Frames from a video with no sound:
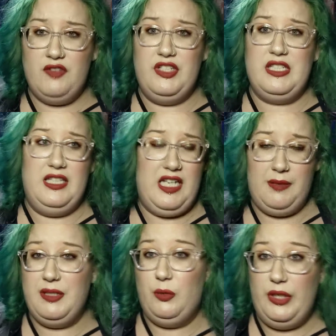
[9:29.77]
obviously,
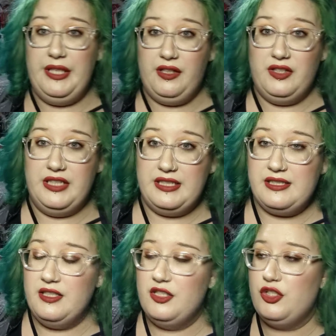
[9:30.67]
I'm not waiting on
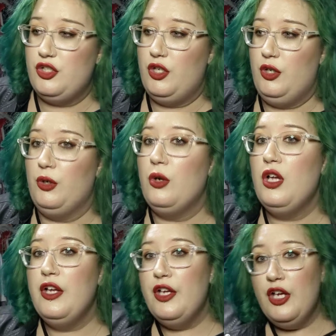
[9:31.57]
this. So
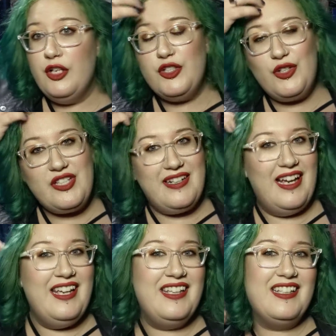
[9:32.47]
Tuesday
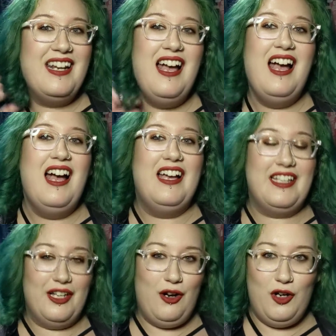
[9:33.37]
night,
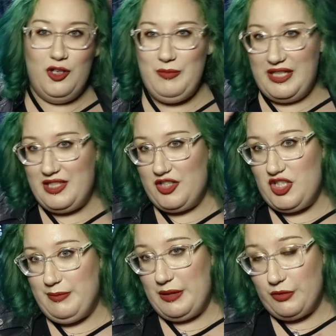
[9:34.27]
I get home, I
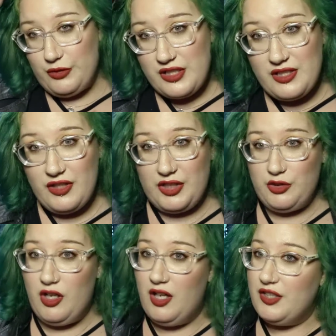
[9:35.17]
touch up my roots so that
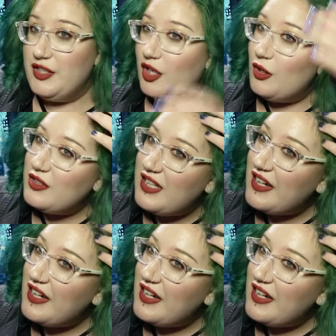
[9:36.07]
they're all, you know,